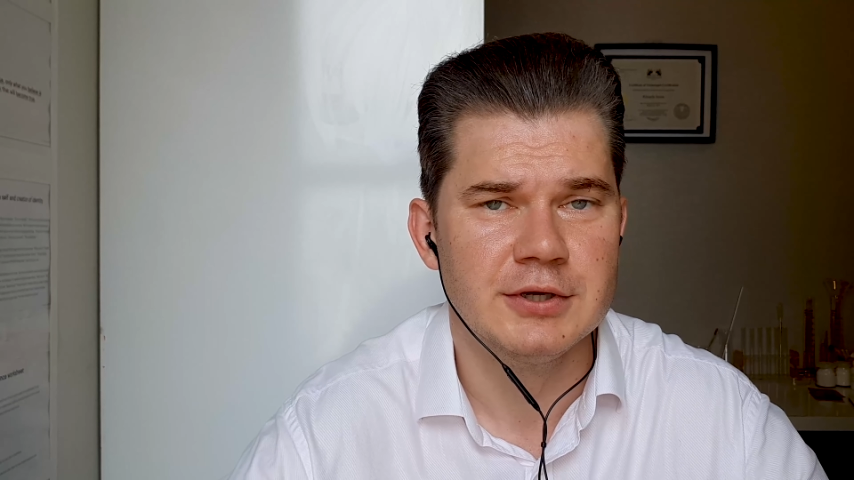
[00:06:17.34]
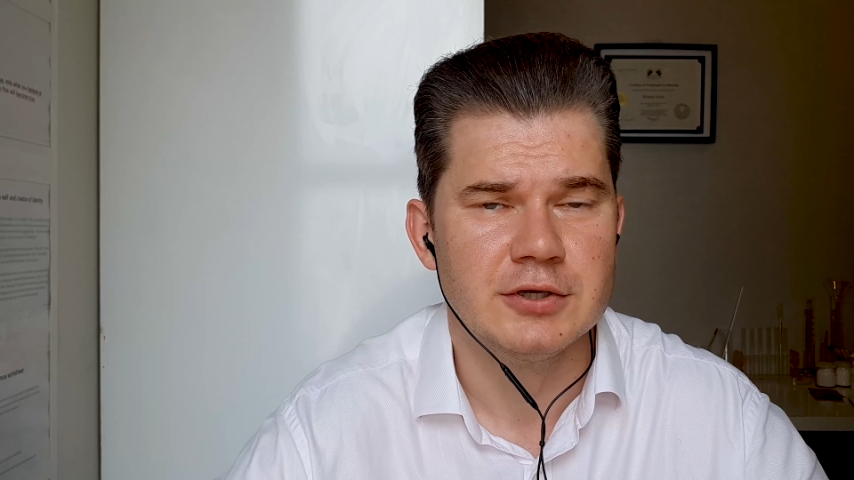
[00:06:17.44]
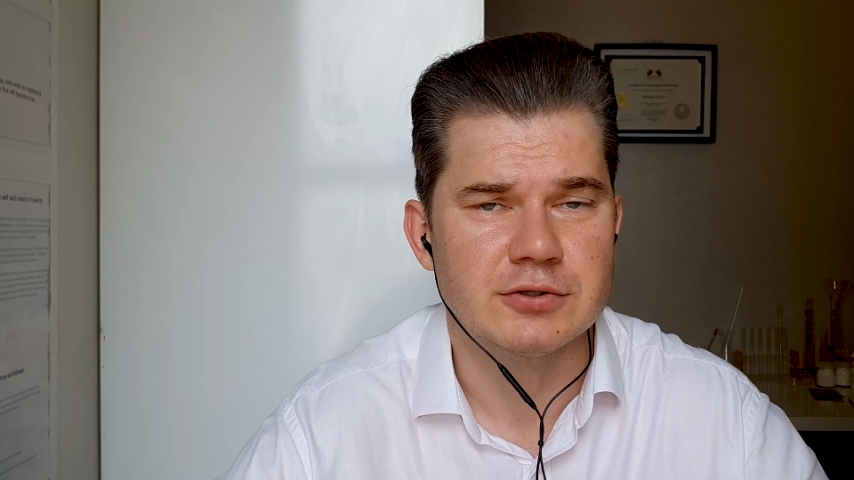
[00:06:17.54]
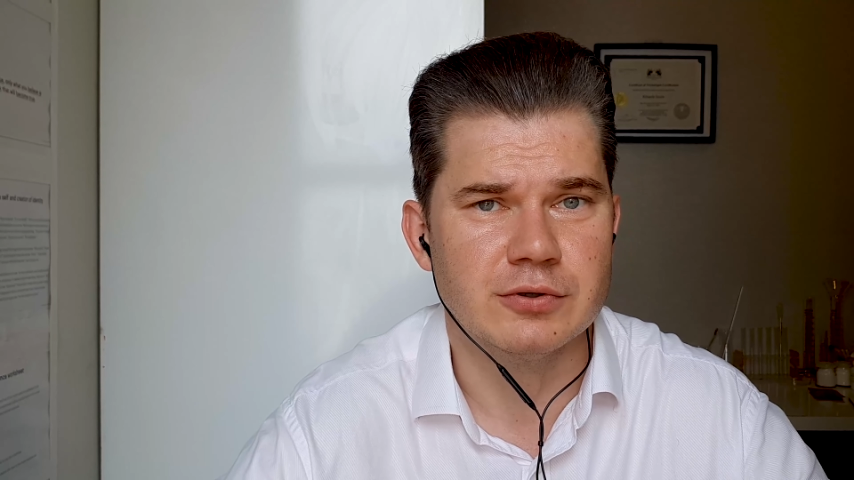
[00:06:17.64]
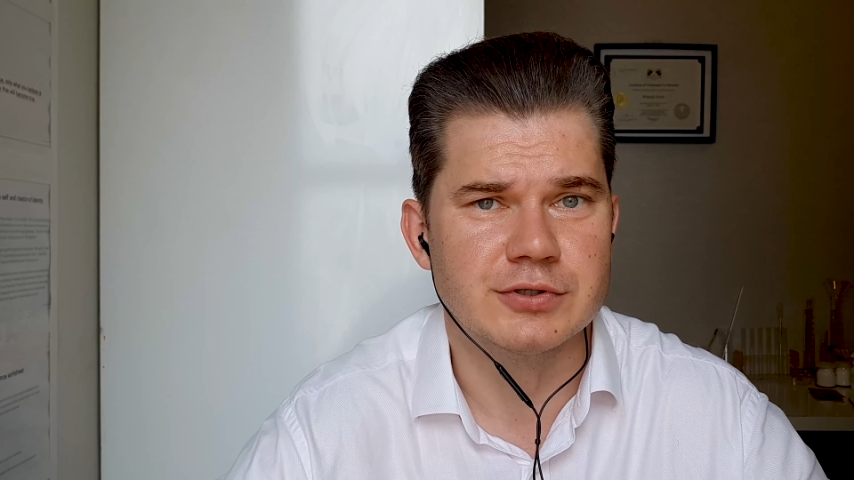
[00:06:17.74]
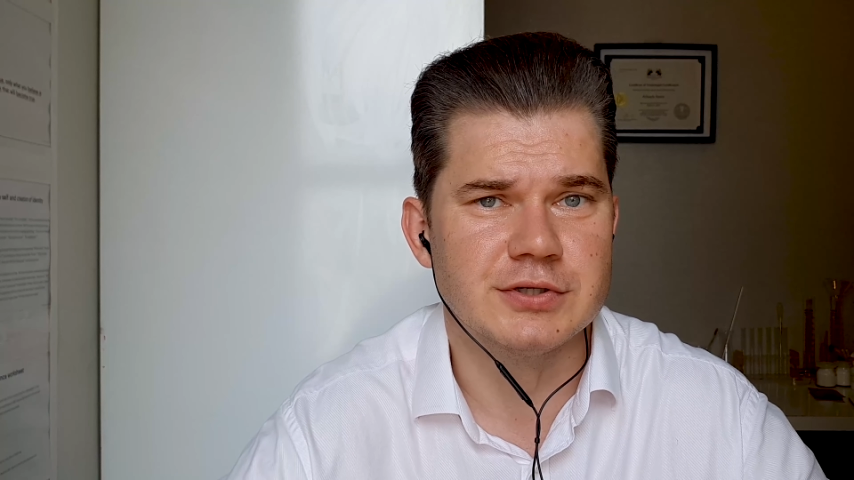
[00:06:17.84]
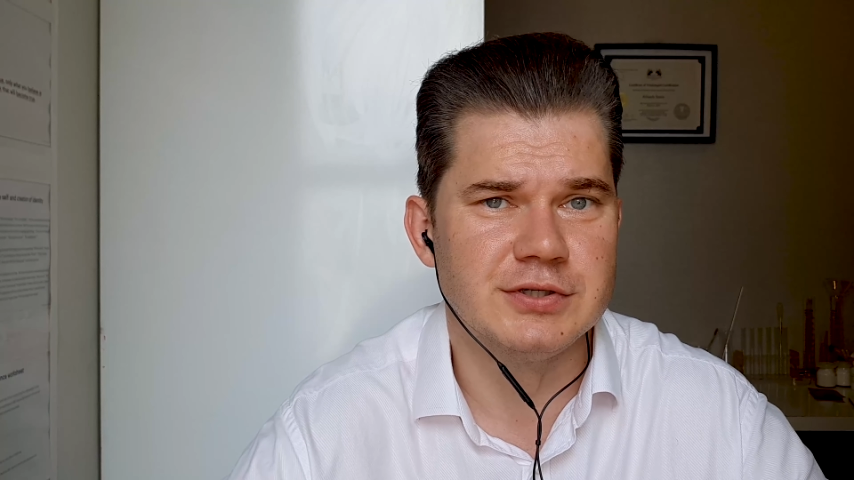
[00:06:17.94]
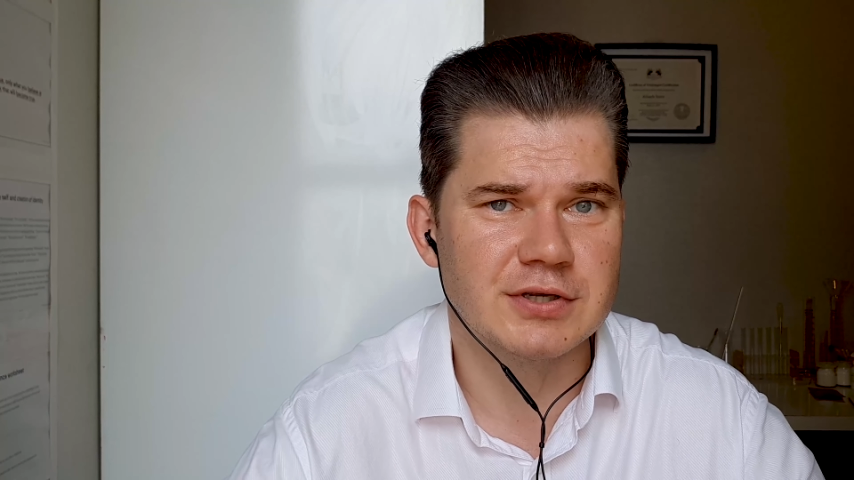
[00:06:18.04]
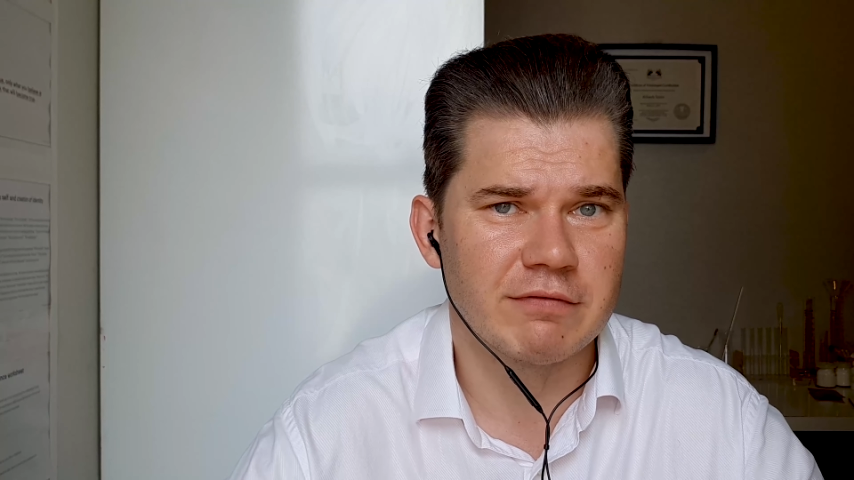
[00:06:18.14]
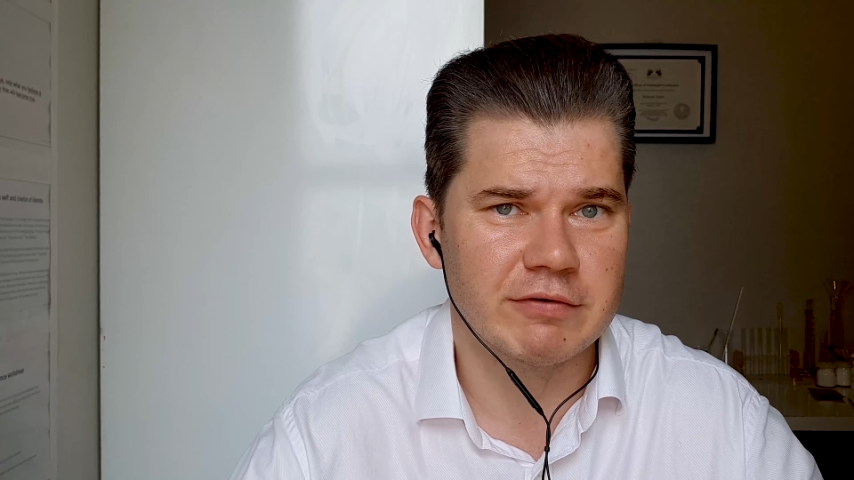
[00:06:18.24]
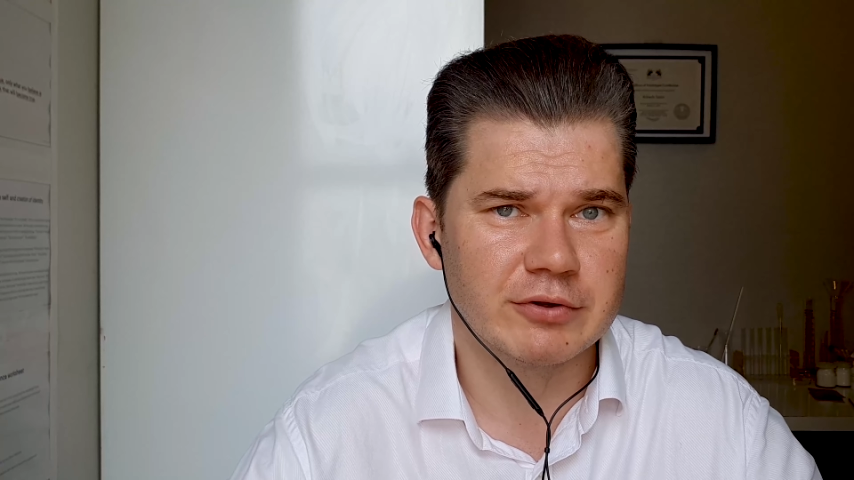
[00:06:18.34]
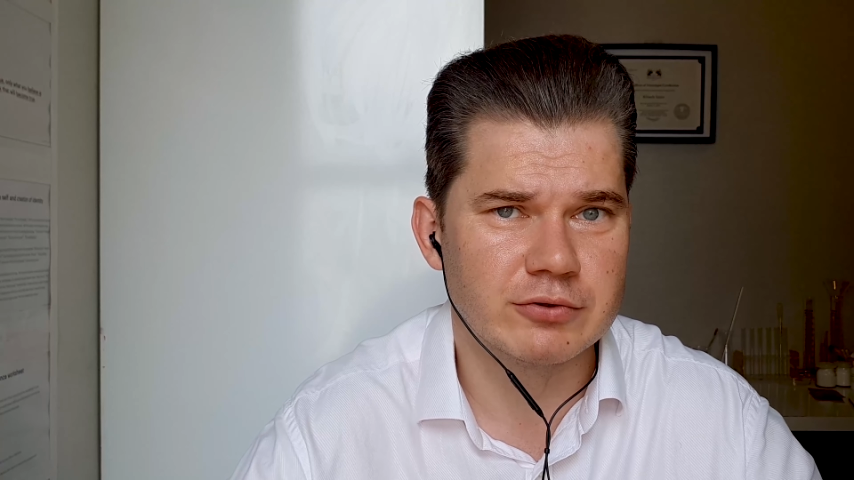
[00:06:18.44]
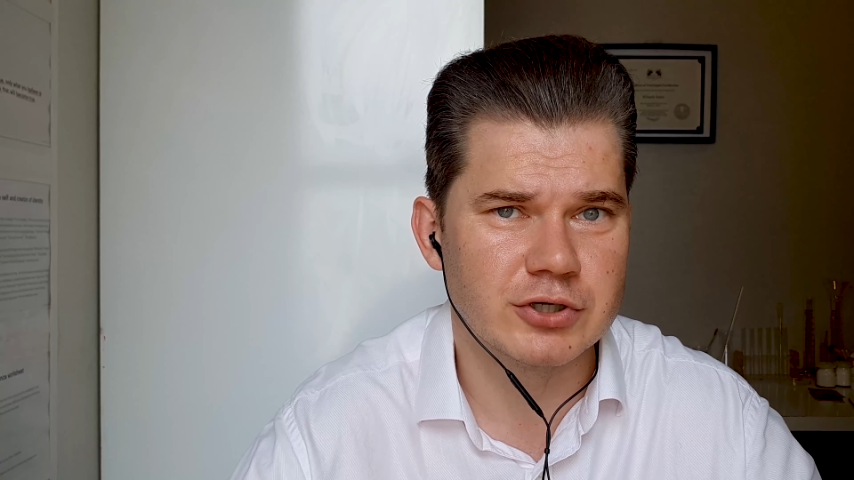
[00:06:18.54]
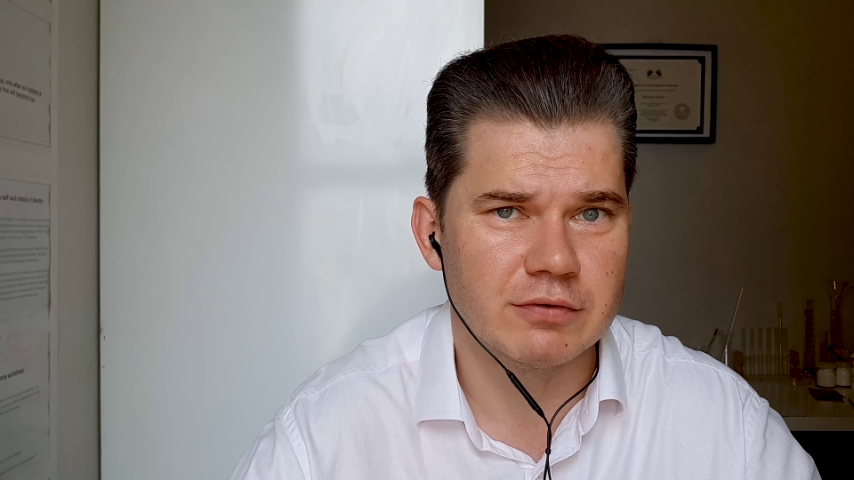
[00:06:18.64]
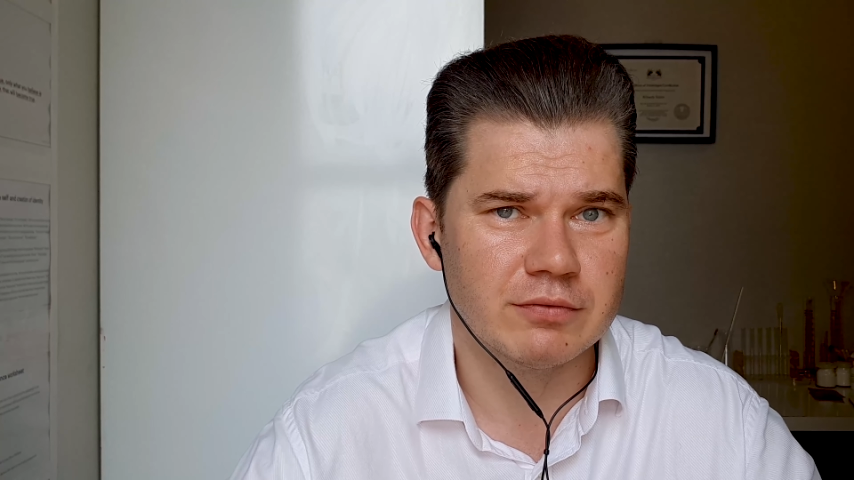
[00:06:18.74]
so this is something I want to
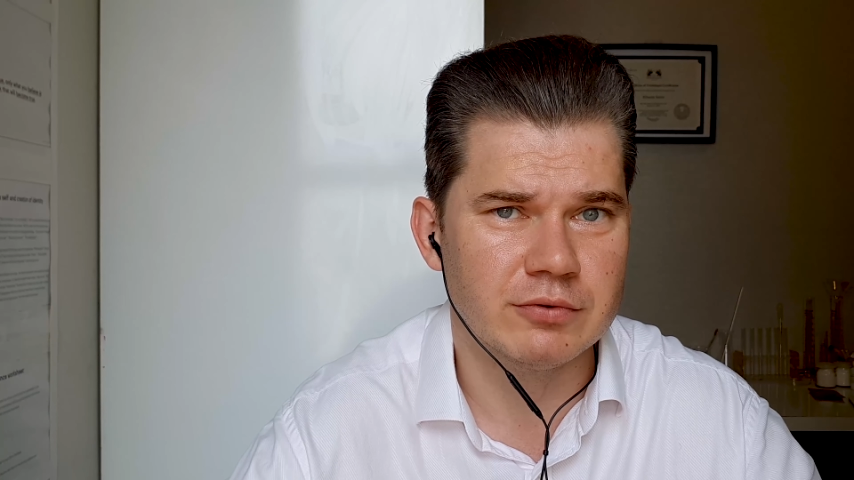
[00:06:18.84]
share